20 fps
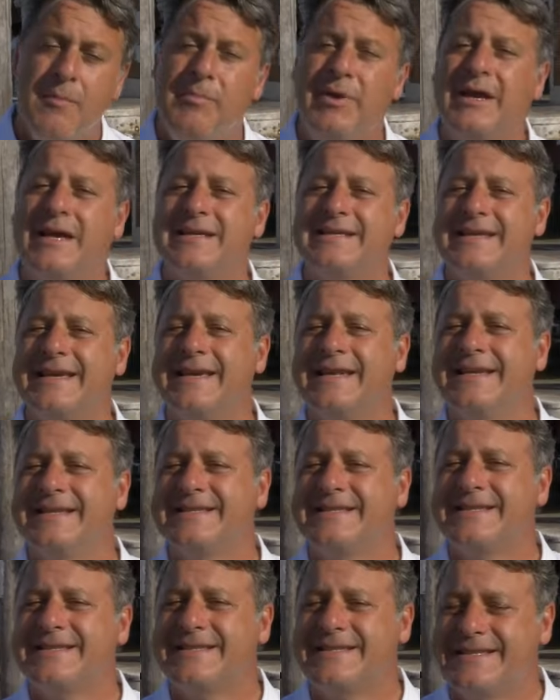because it
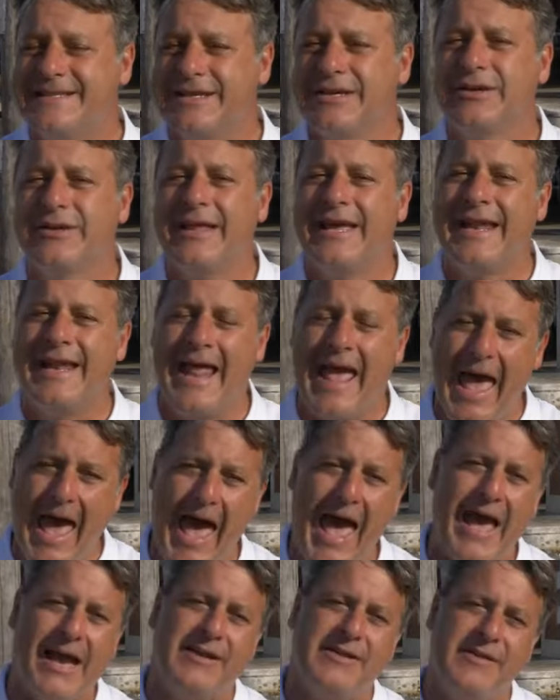is still an
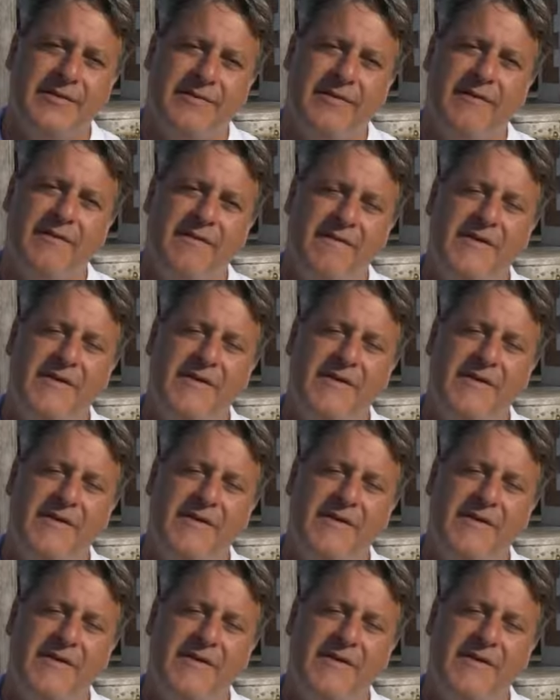active